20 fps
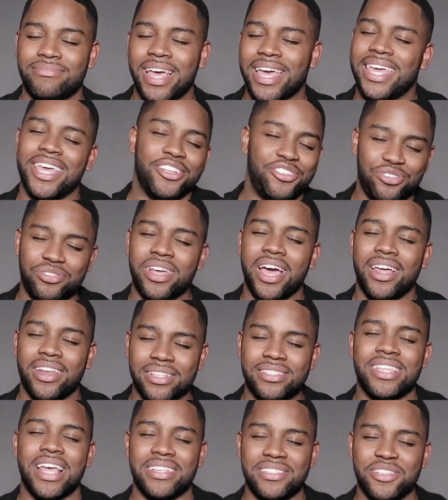I kid you not,
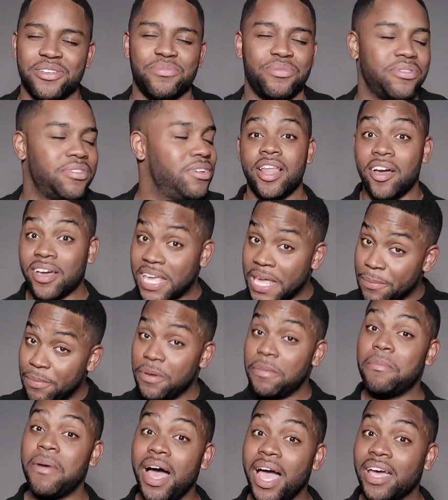it's that simple. Now keep
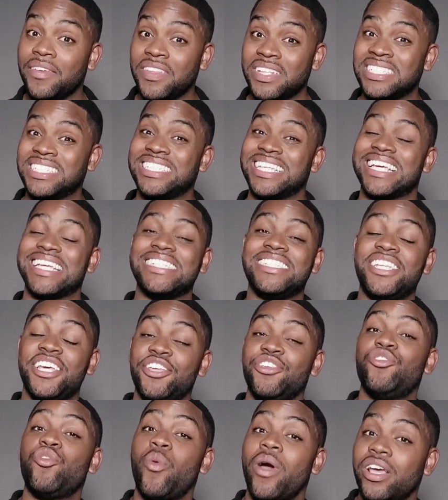in mind, this is a
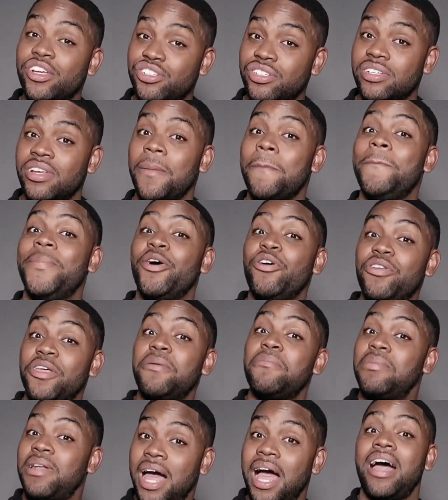continuation, a
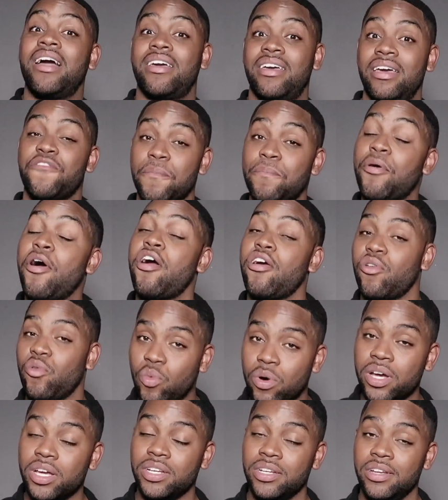building block from part
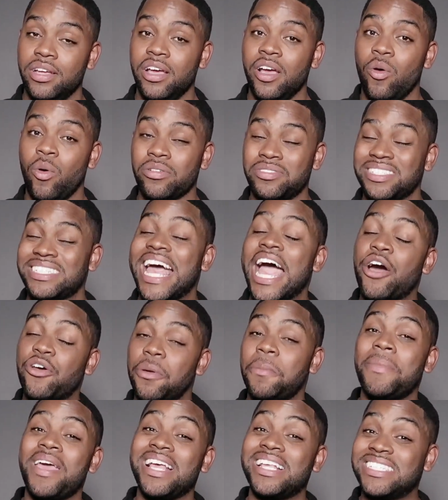one, which is how
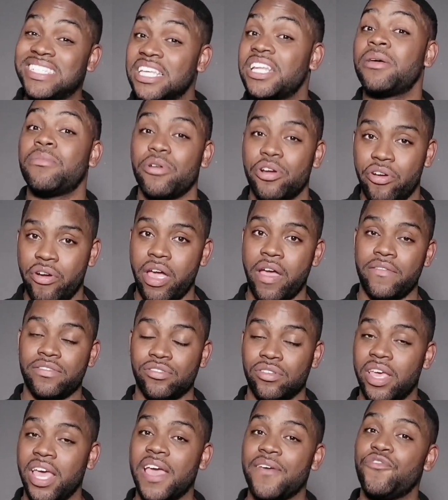to make
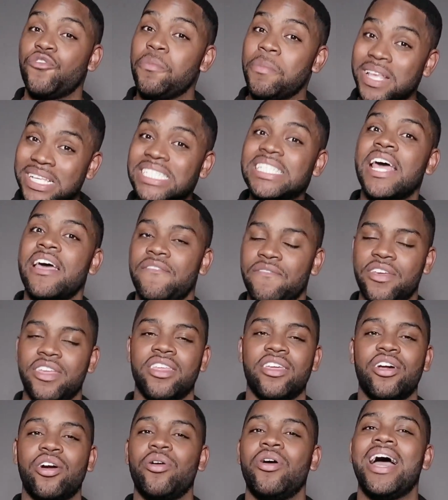cinemagraphs, okay? If you missed that
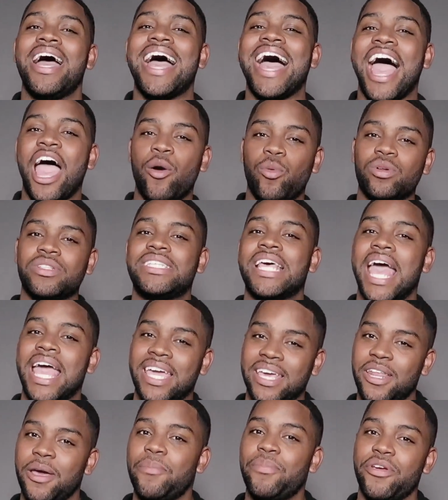video, I will
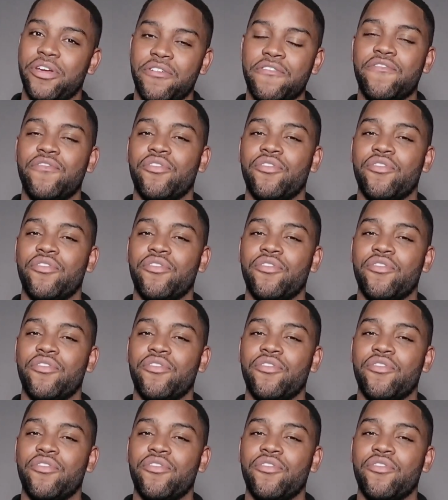tag it up here